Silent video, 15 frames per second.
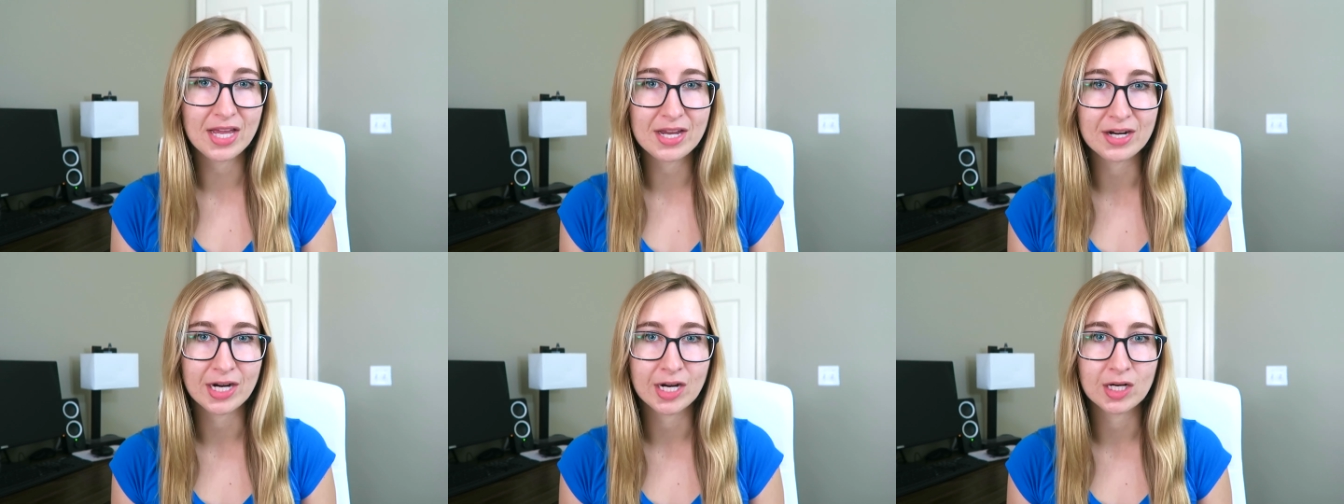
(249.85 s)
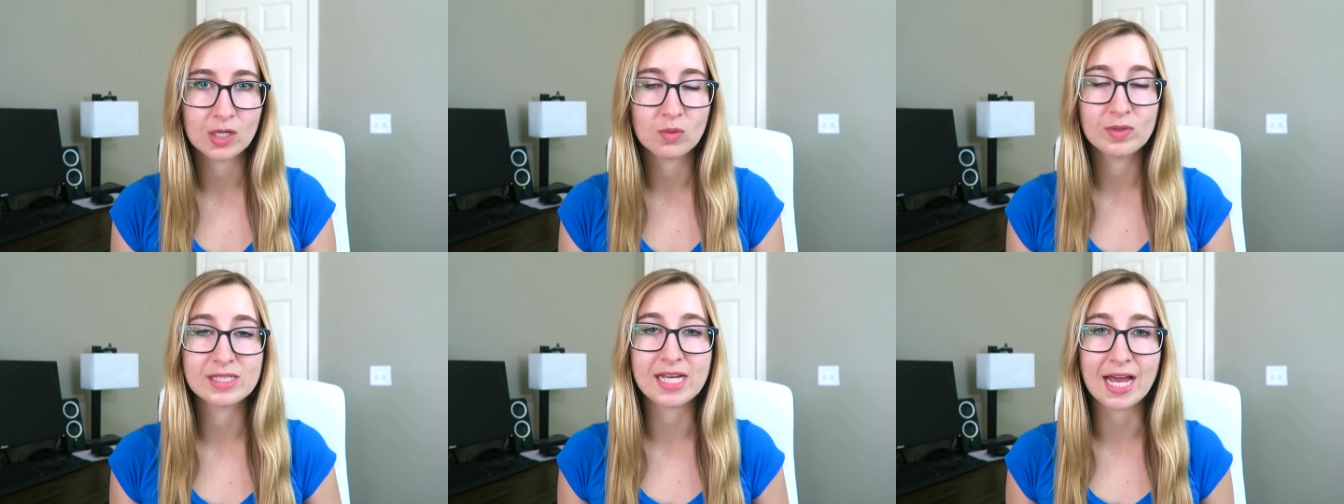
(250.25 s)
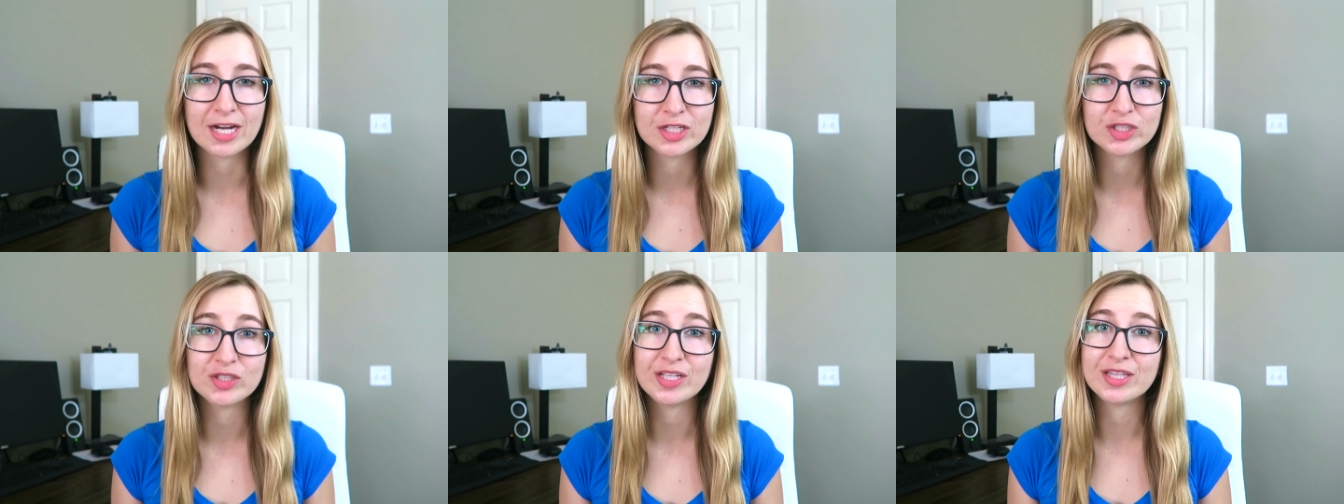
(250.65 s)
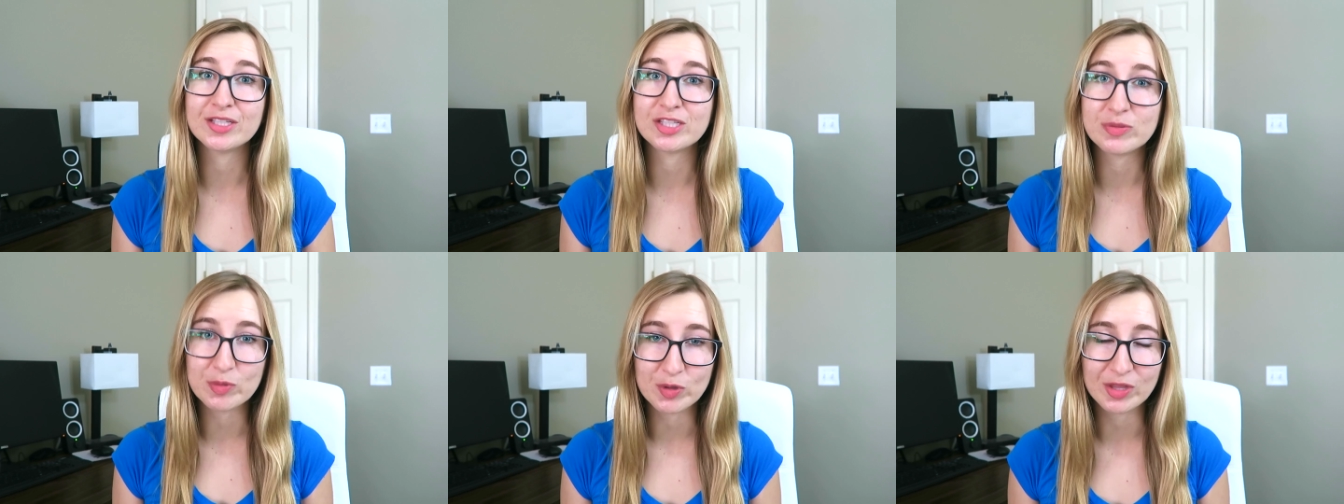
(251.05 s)
later was actually the
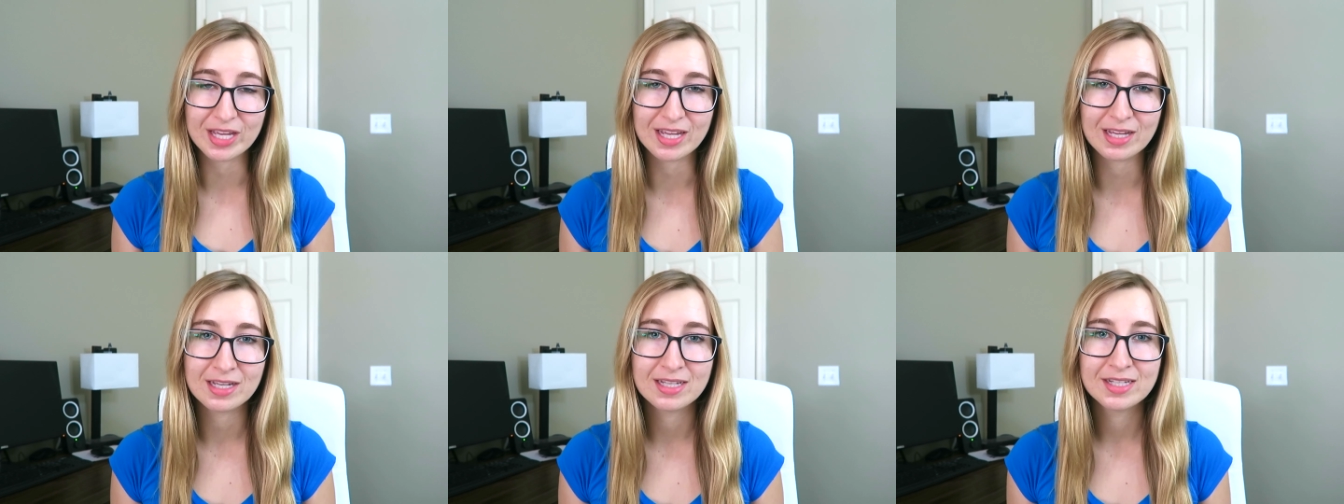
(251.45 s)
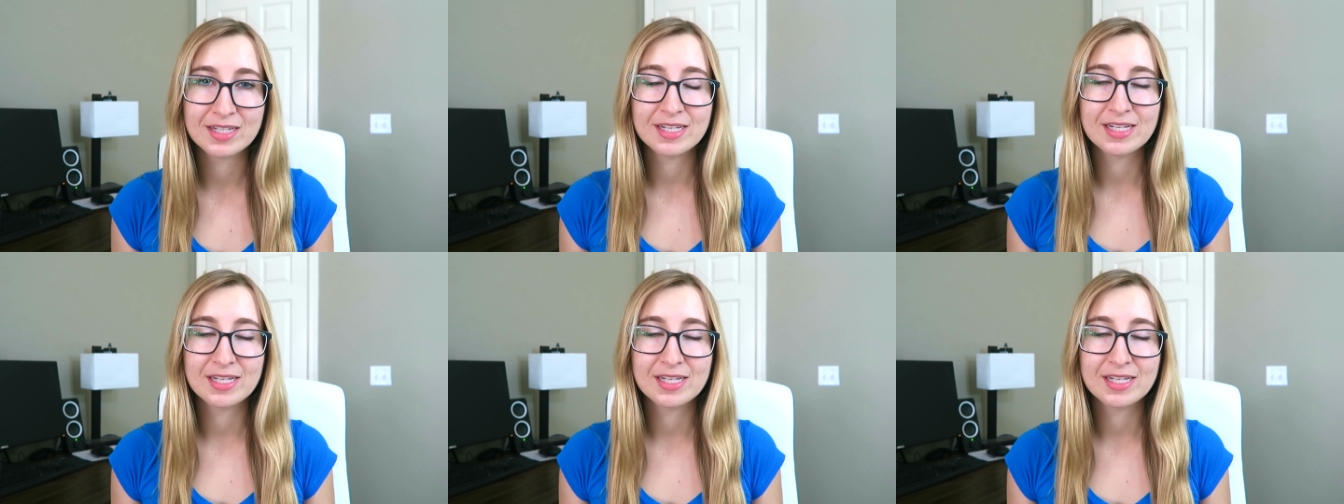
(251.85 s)
smoothie.